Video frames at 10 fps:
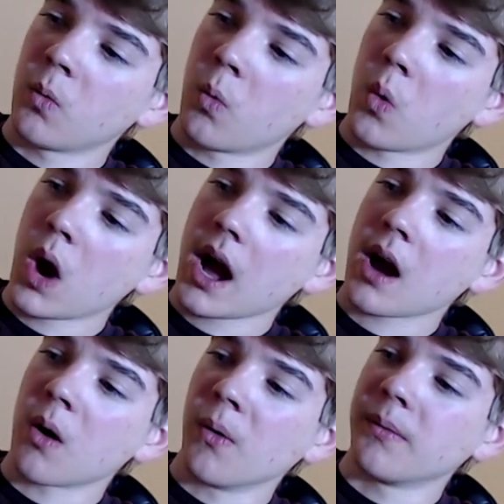
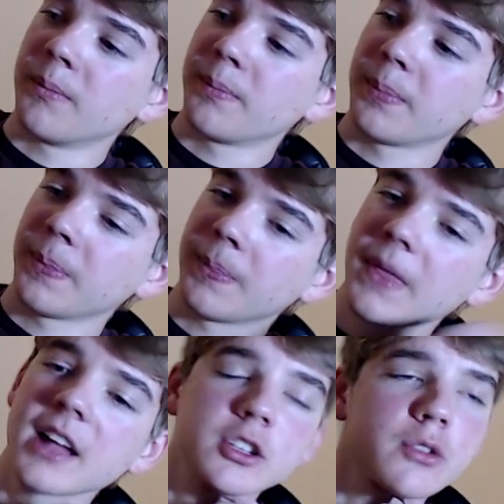Wow.
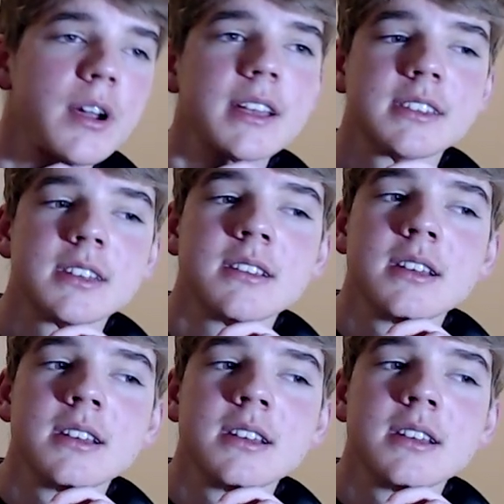That's crazy.